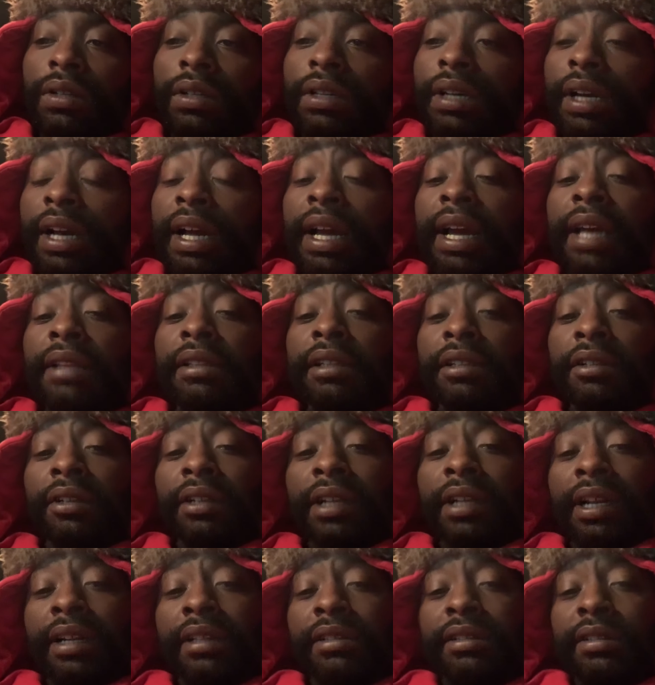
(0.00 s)
I had to
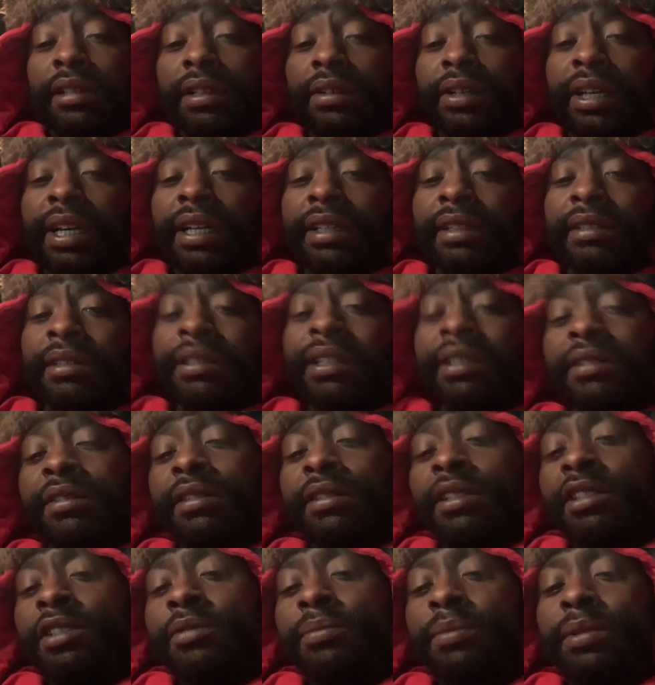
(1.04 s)
learn how to sell. I had to take
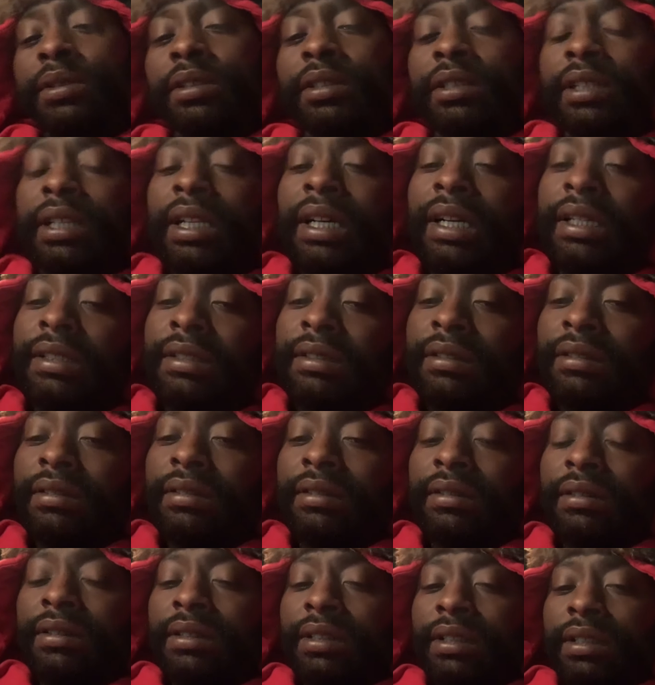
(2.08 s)
six months of classes